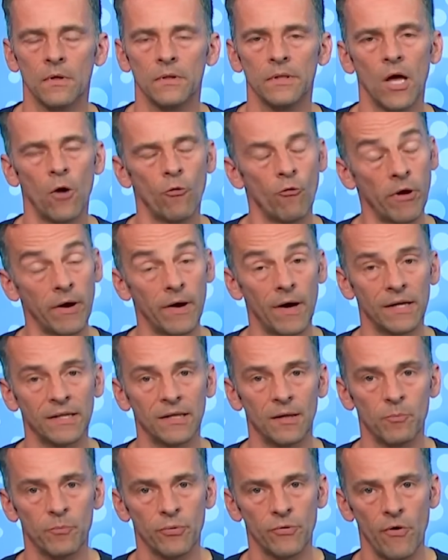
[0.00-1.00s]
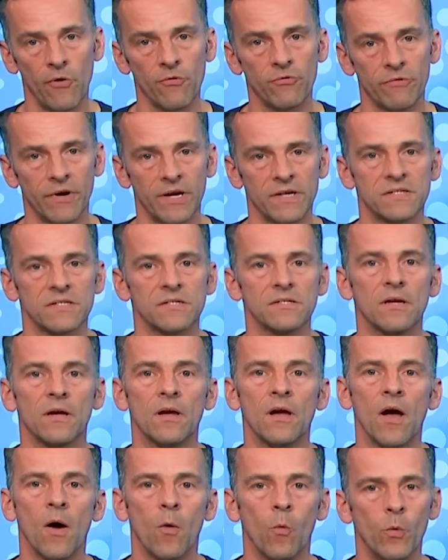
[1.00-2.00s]
Now regarding progress,
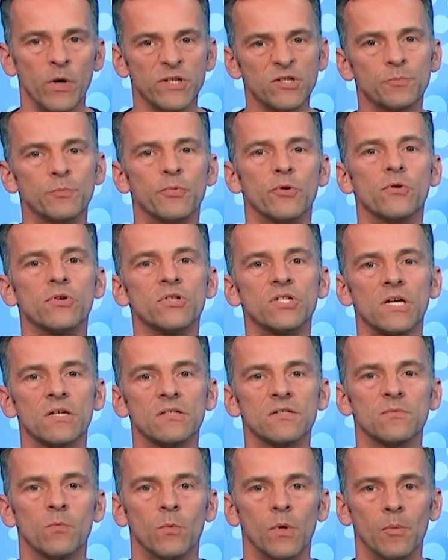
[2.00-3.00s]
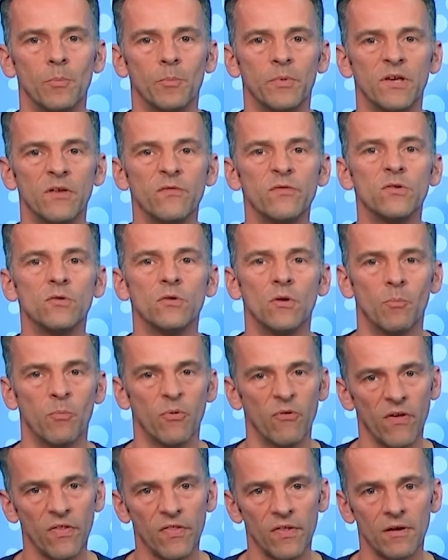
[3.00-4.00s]
which projects will give you a
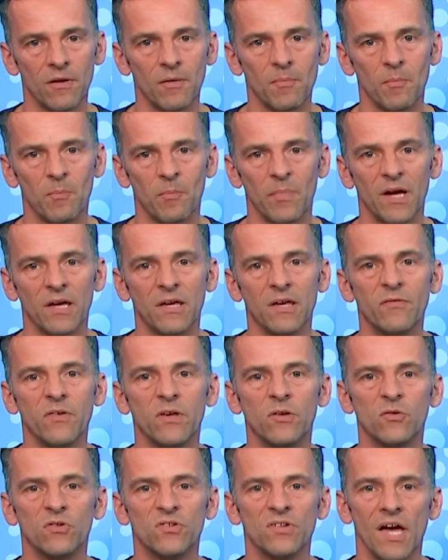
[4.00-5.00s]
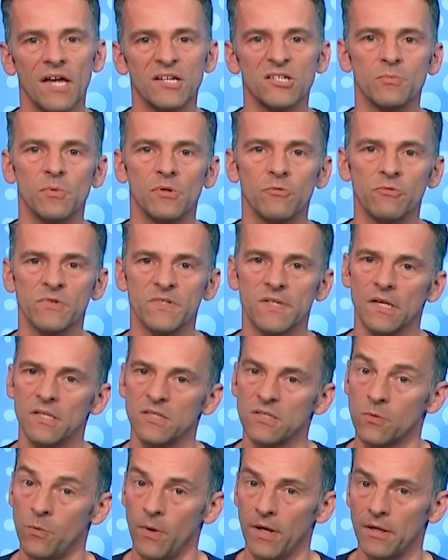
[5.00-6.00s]
breather by giving you tangible
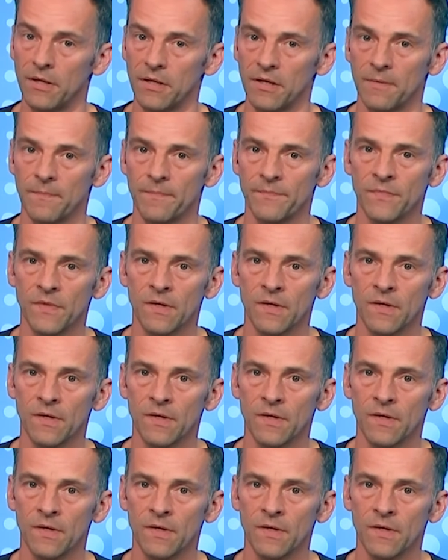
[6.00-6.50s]
results quickly?